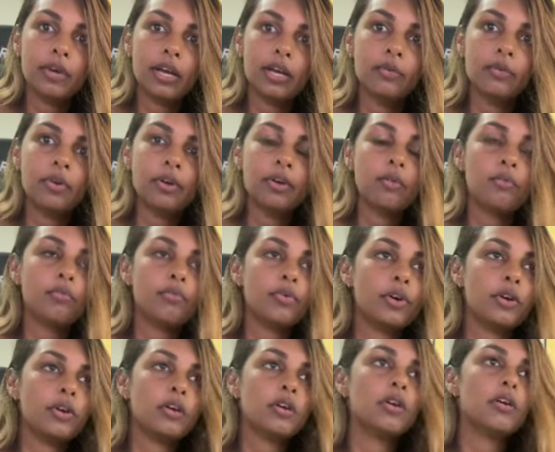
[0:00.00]
right?
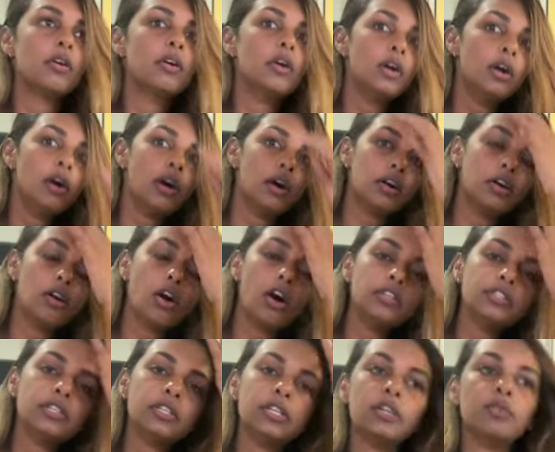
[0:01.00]
We're a
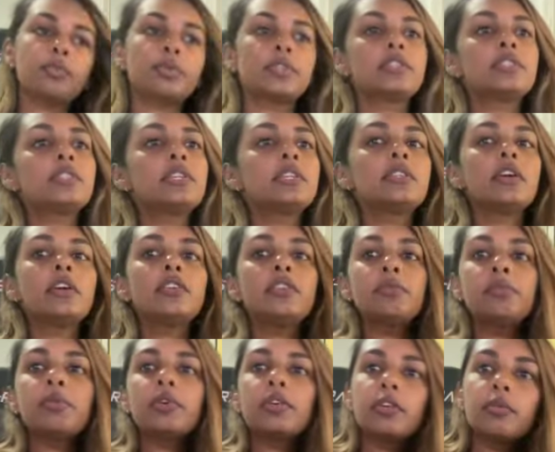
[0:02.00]
continent with
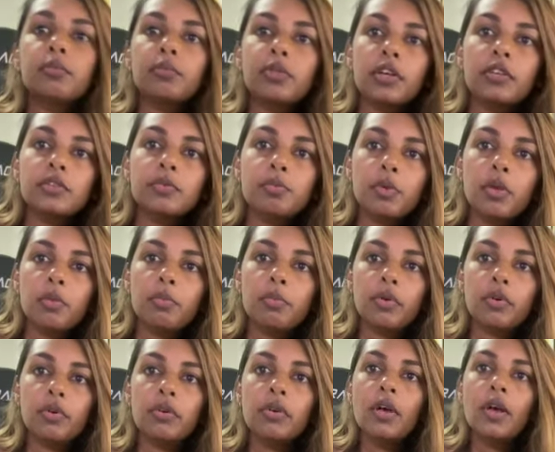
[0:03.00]
600 million plus
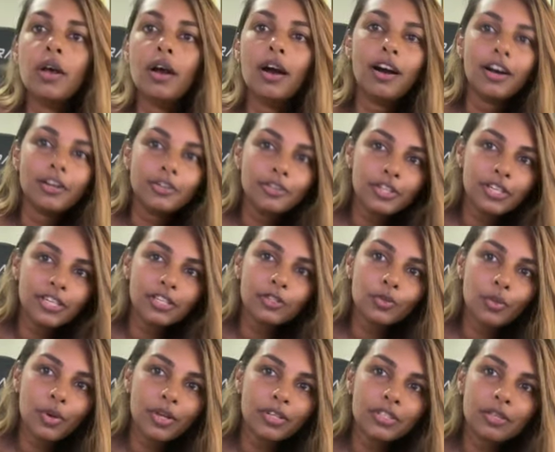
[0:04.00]
people.
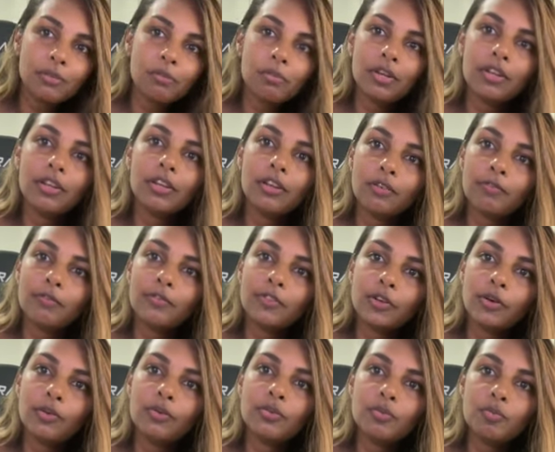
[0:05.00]
120 million of
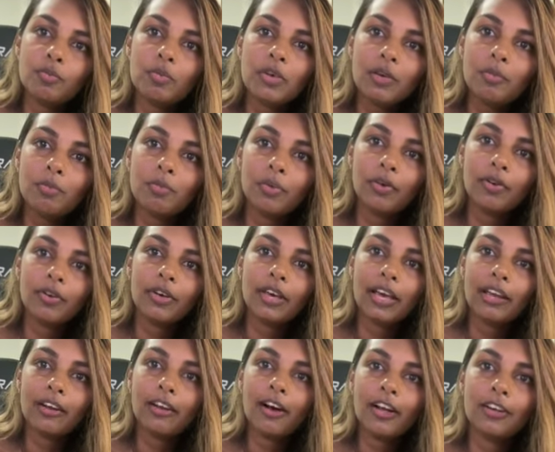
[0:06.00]
those people
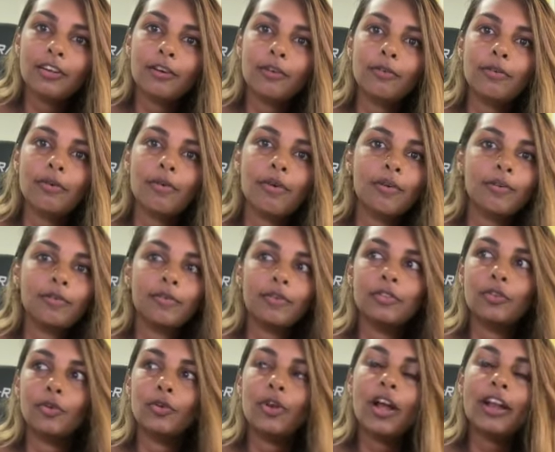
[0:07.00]
cannot
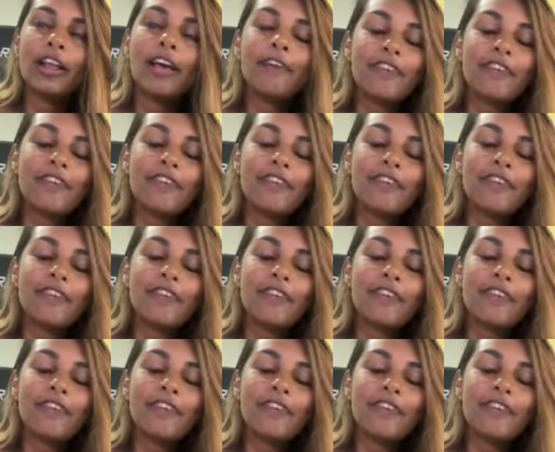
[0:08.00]
do not